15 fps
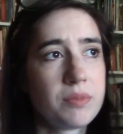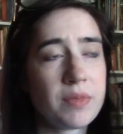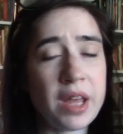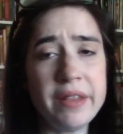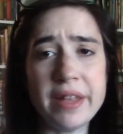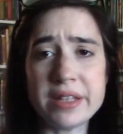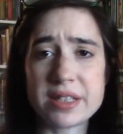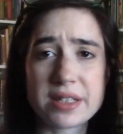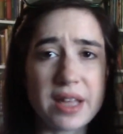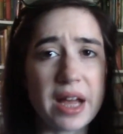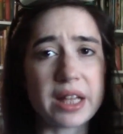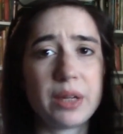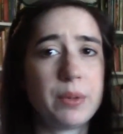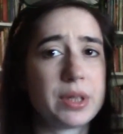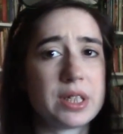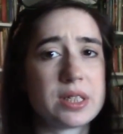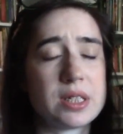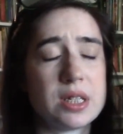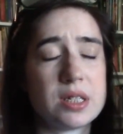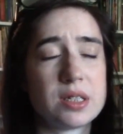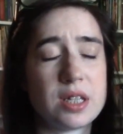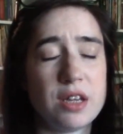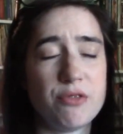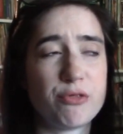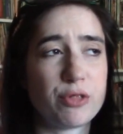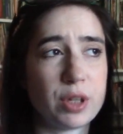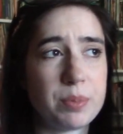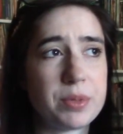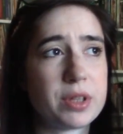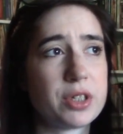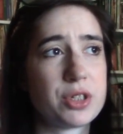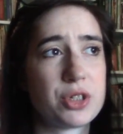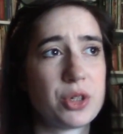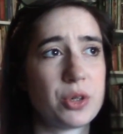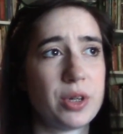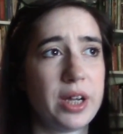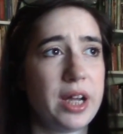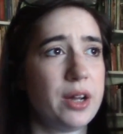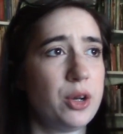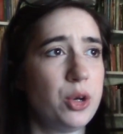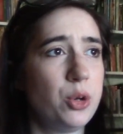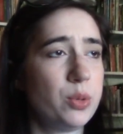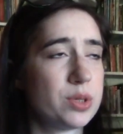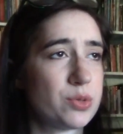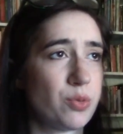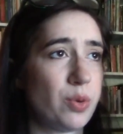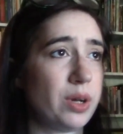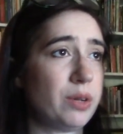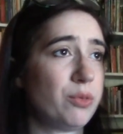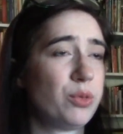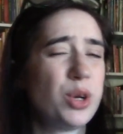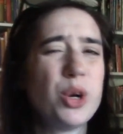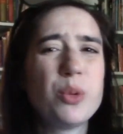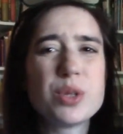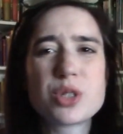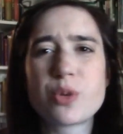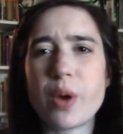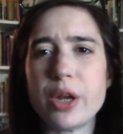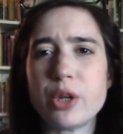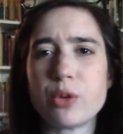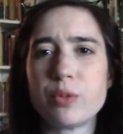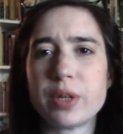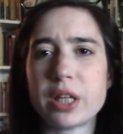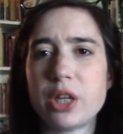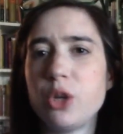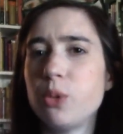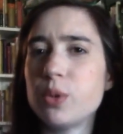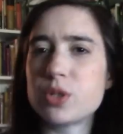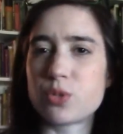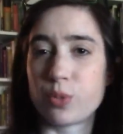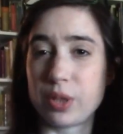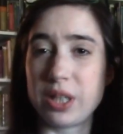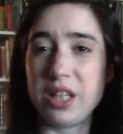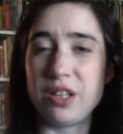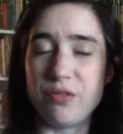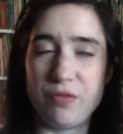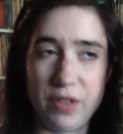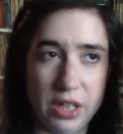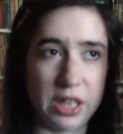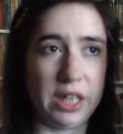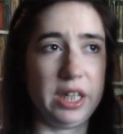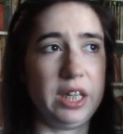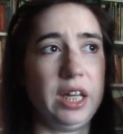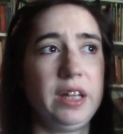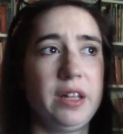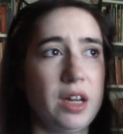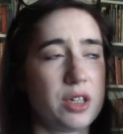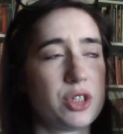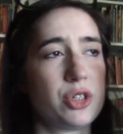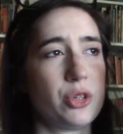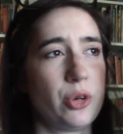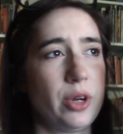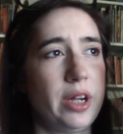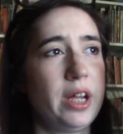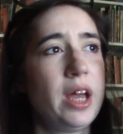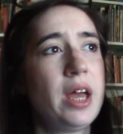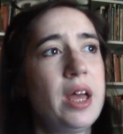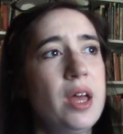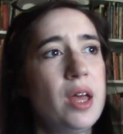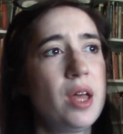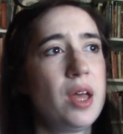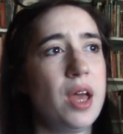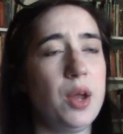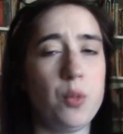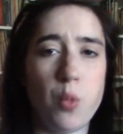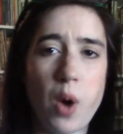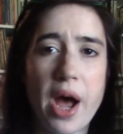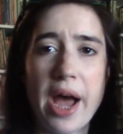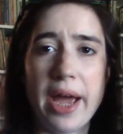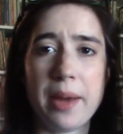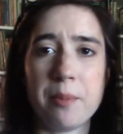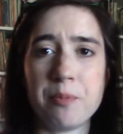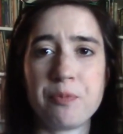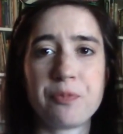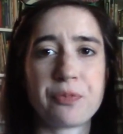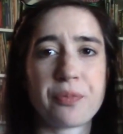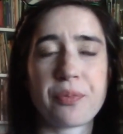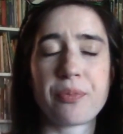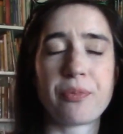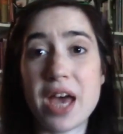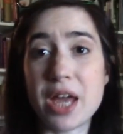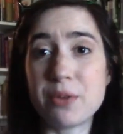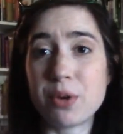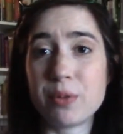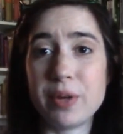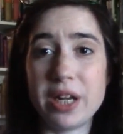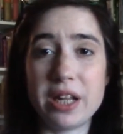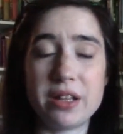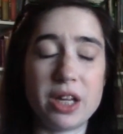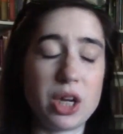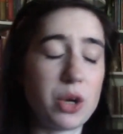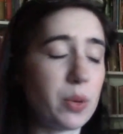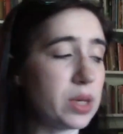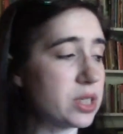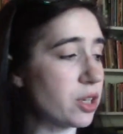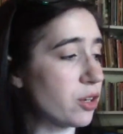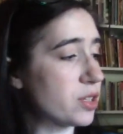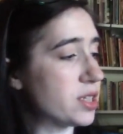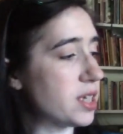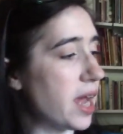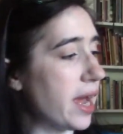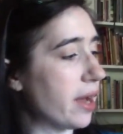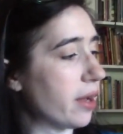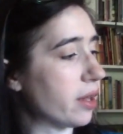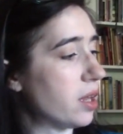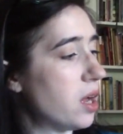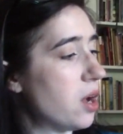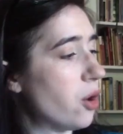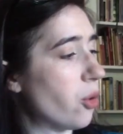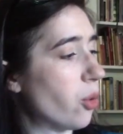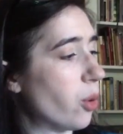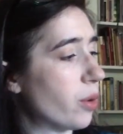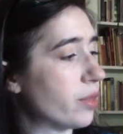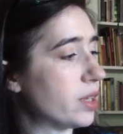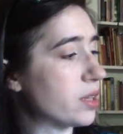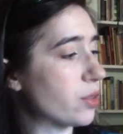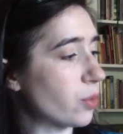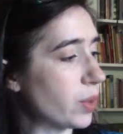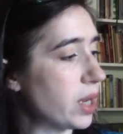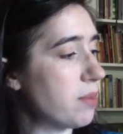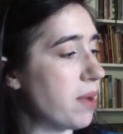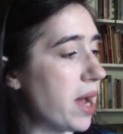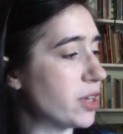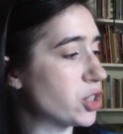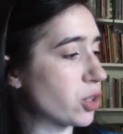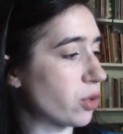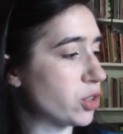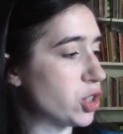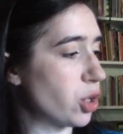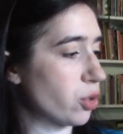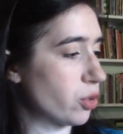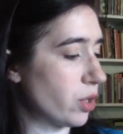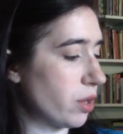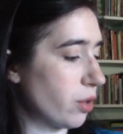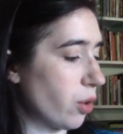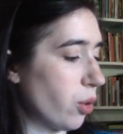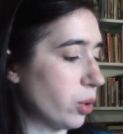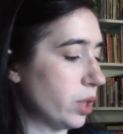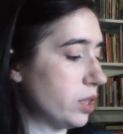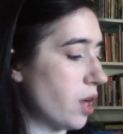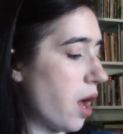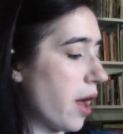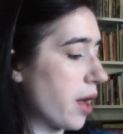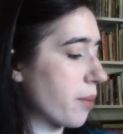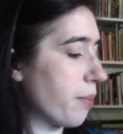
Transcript: And that's exactly what this is. He flipped the story, and who was re who was Grendel really? Who was really the villain in that story, and why? And we're reading The Inquisitor's Tale, or The Three Magical Children and Their Holy Dog